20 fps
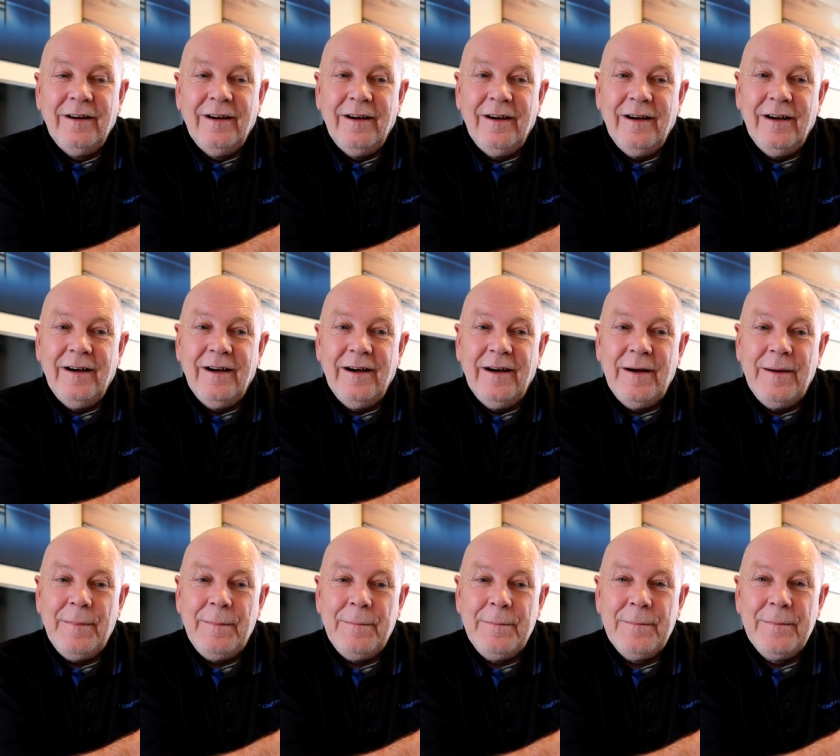
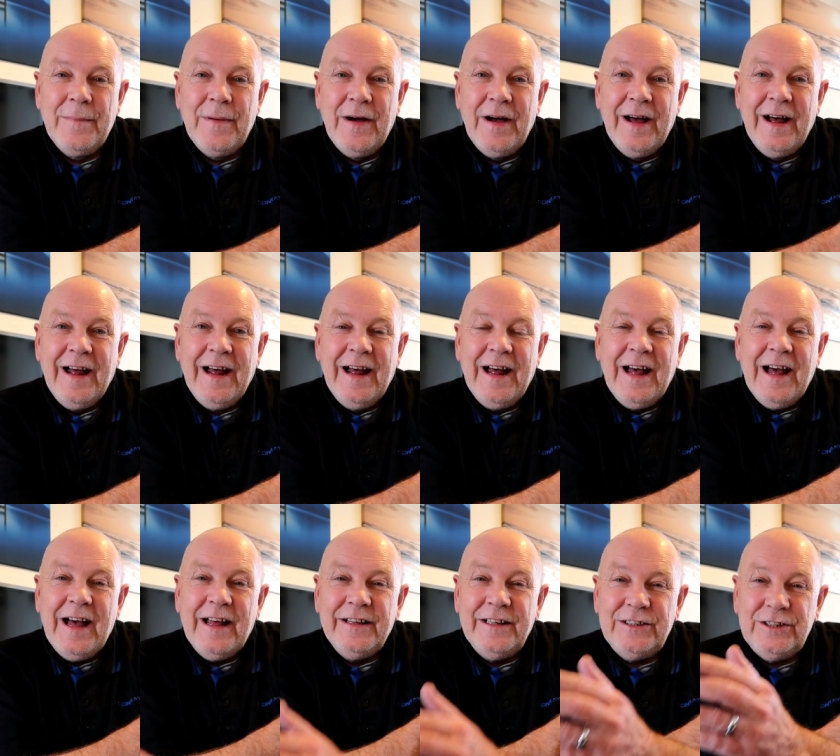Um,
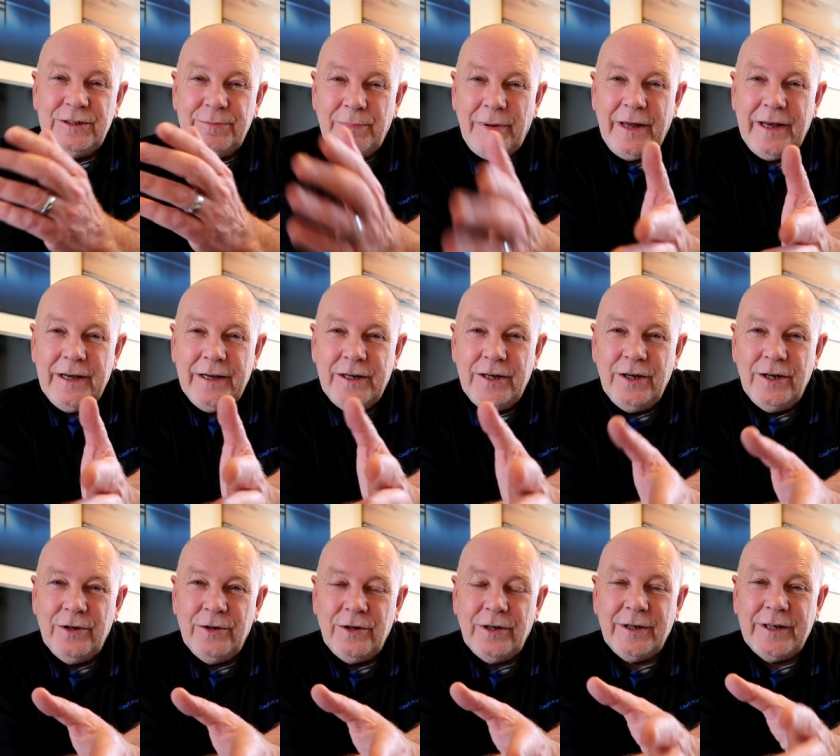this is playing
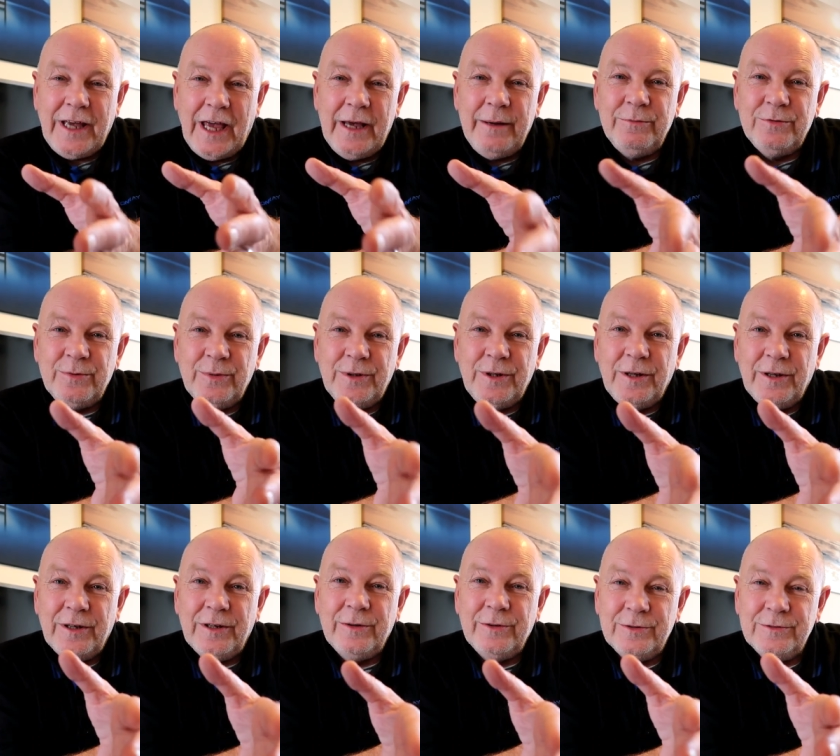girl, uh, games with
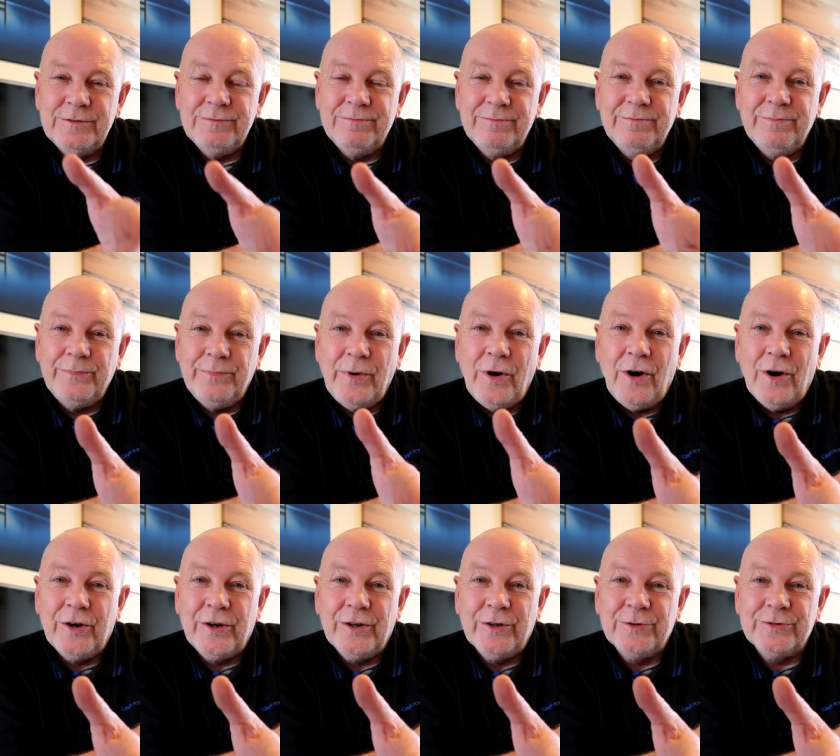the
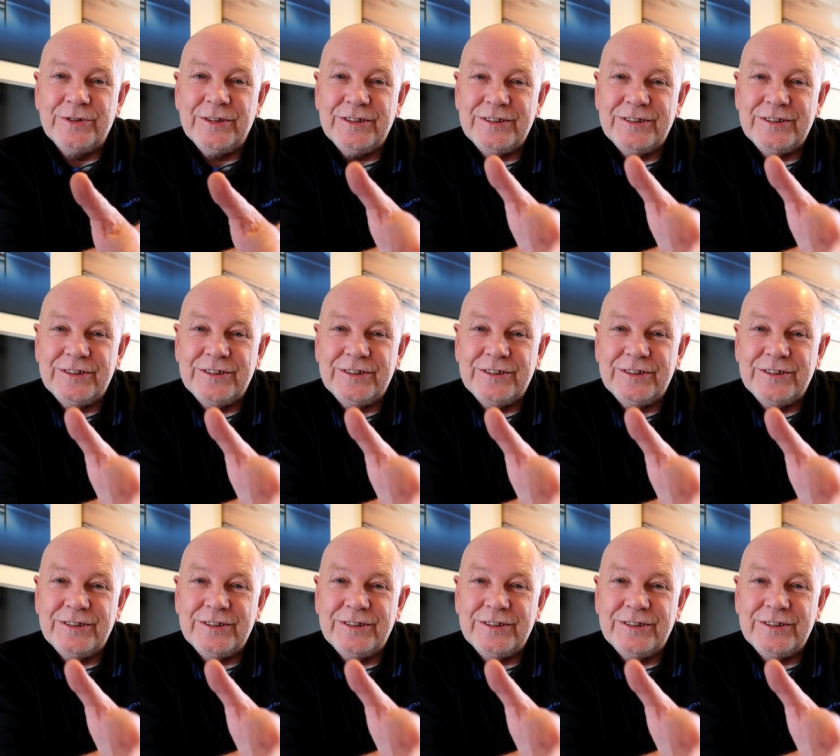bar girls.